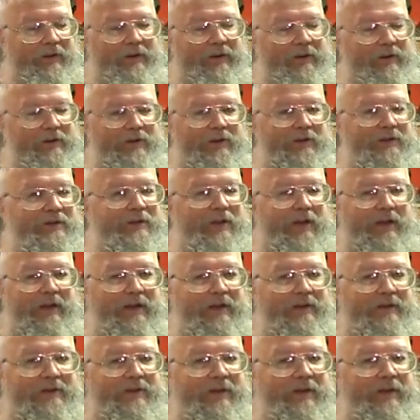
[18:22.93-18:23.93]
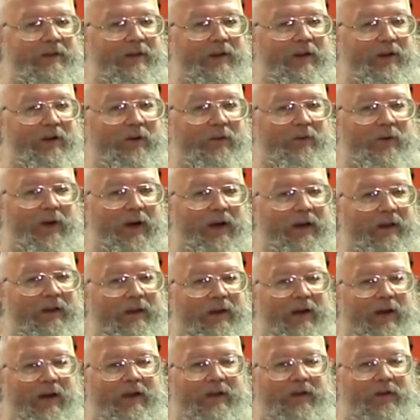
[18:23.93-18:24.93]
just say this: that you know, I
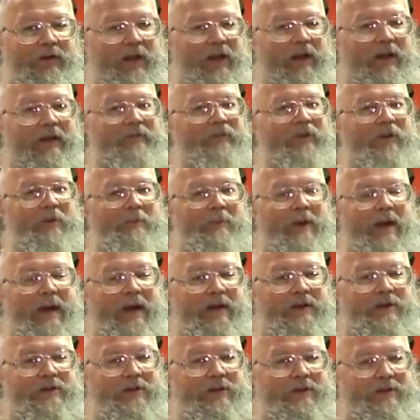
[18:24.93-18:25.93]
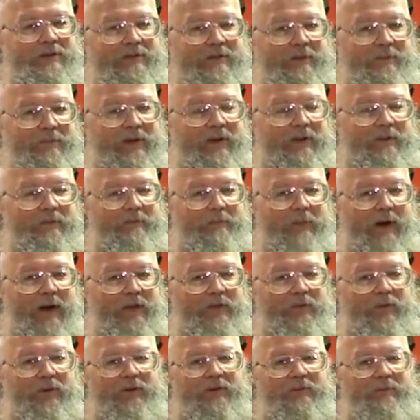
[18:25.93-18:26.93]
I could not even imagine somebody
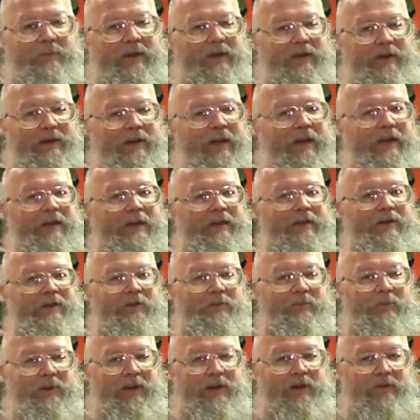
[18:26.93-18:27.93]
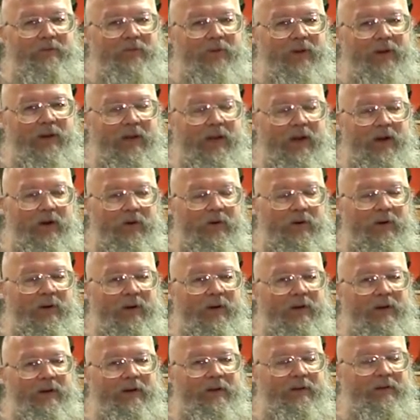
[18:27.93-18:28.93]
bothering to make a ninety-two minute video
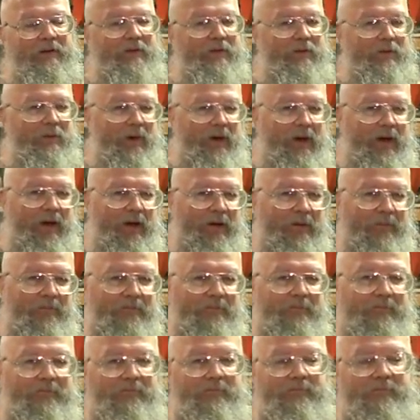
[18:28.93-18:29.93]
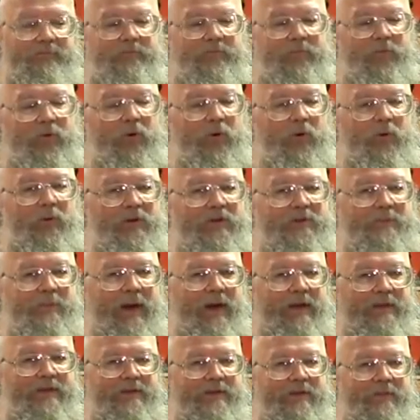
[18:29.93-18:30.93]
to um, do a
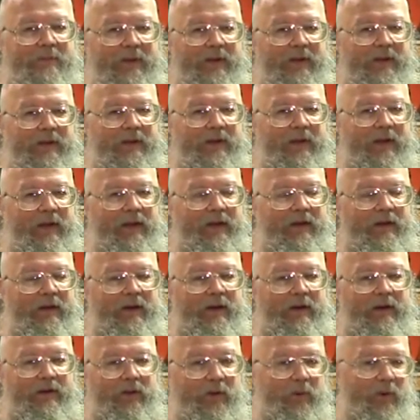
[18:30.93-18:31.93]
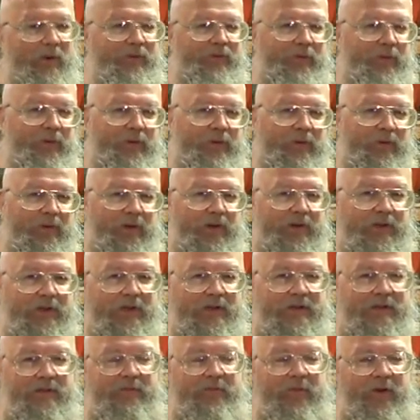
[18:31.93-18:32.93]
response to me, and uh, you also included
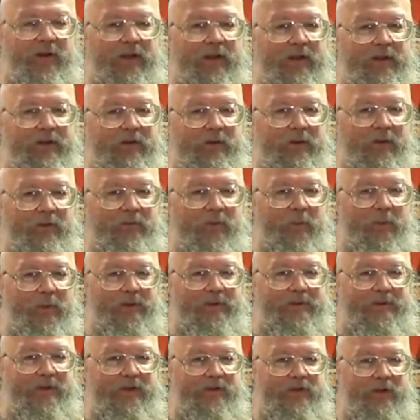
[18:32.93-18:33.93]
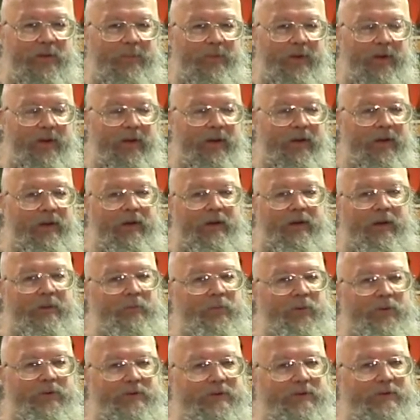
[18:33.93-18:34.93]
Jesus Freak in too, if he wants to jump in and
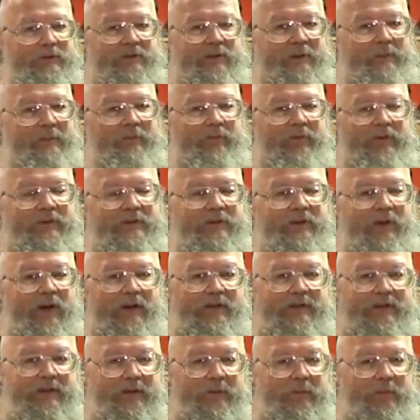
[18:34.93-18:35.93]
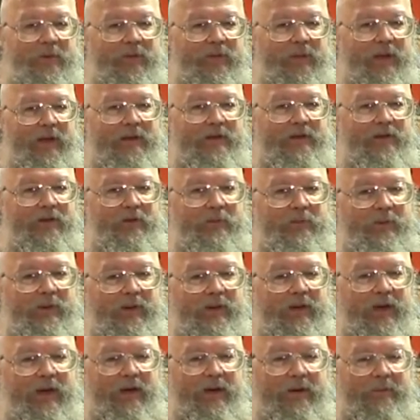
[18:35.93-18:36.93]
put some of his thoughts in with that too. But
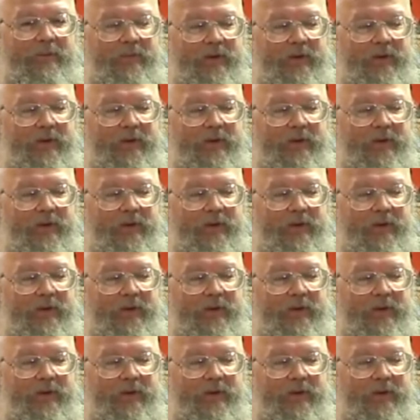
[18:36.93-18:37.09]
um,